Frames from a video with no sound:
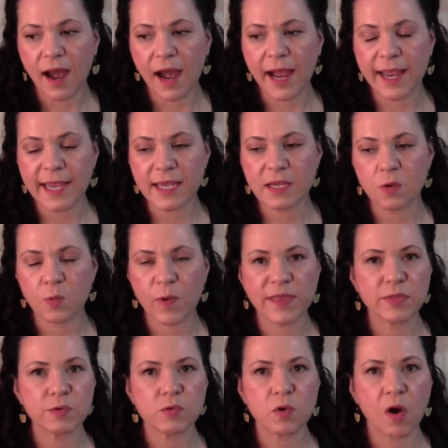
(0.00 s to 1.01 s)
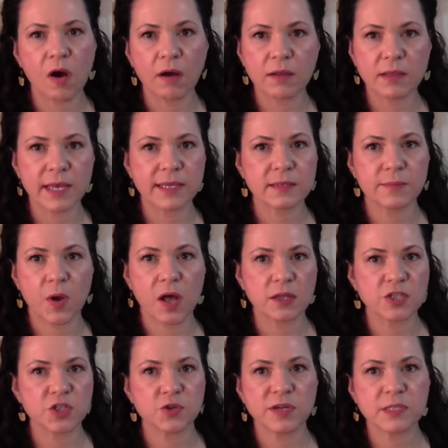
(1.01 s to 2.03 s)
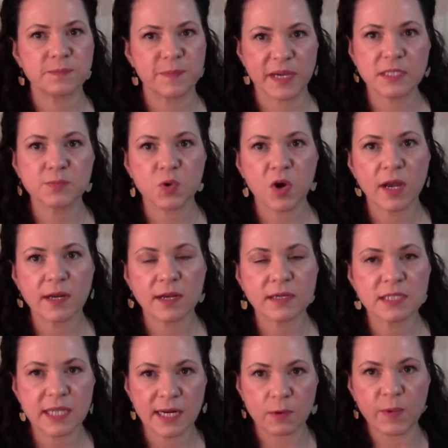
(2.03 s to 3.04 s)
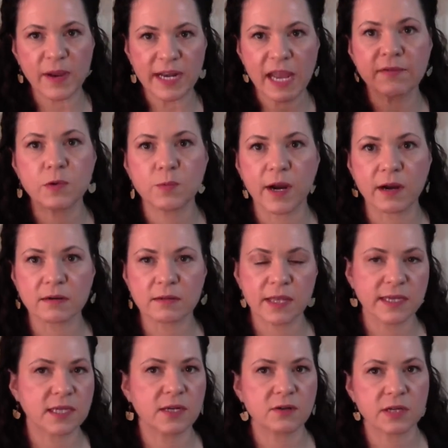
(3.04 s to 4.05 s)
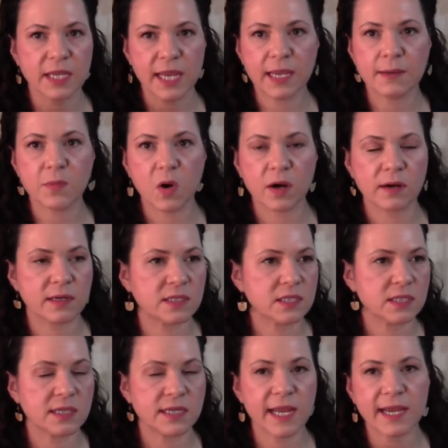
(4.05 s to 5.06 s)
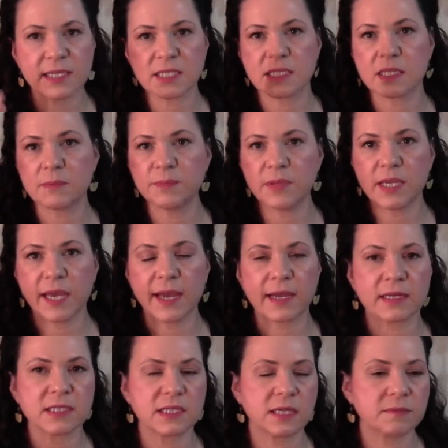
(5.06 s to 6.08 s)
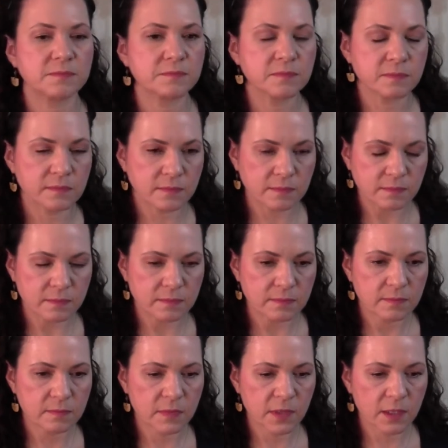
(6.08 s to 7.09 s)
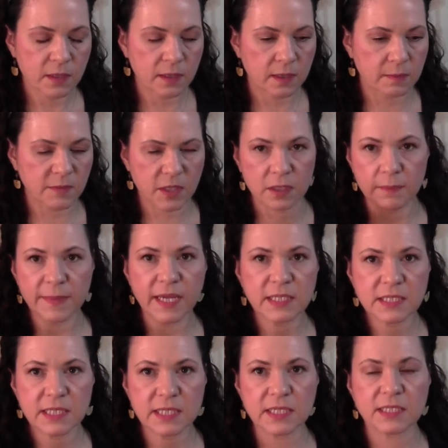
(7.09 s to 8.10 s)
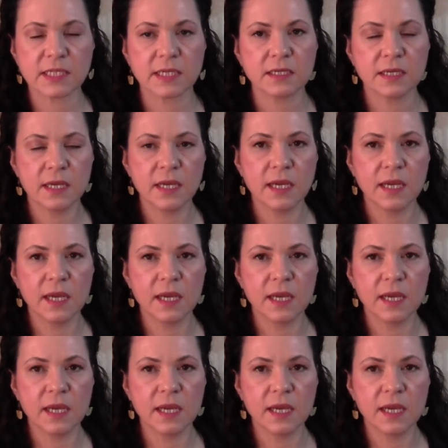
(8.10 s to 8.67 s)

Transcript: I went through all, like, Paula's Choice best products, and I went everywhere, like, you know, to KMart and to the Next and to the BX and you know, the Macy's, and